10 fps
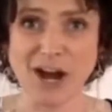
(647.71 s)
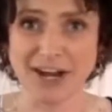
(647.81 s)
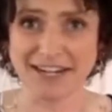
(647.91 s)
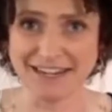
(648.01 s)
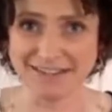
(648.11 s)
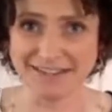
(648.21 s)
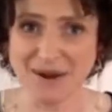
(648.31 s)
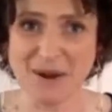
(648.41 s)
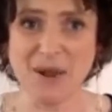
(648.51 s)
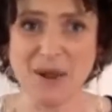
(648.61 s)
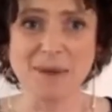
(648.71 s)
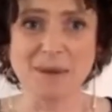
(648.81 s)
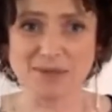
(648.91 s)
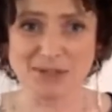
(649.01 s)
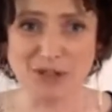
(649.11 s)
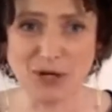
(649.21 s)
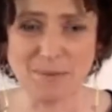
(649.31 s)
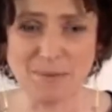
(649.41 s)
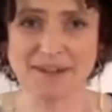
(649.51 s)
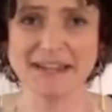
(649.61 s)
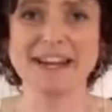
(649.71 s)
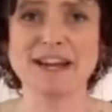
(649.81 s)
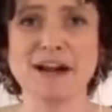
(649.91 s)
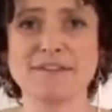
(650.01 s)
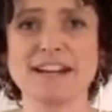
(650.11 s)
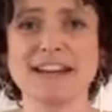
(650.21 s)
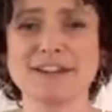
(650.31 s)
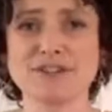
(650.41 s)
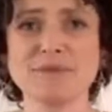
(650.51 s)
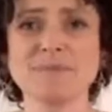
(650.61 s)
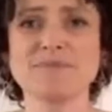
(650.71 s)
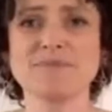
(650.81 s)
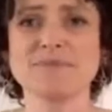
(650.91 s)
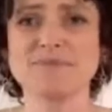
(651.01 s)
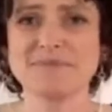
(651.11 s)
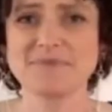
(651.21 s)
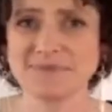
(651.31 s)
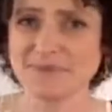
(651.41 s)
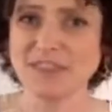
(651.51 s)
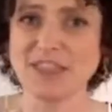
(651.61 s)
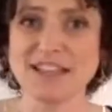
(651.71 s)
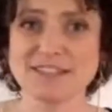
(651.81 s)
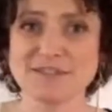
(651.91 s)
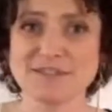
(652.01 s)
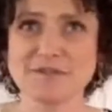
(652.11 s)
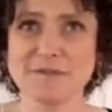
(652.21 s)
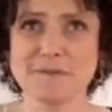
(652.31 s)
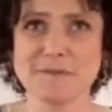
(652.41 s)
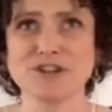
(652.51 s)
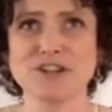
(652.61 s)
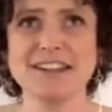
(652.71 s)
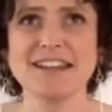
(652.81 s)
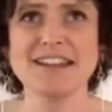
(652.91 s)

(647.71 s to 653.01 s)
honey, maple syrup, and agave nectar. Lots of information.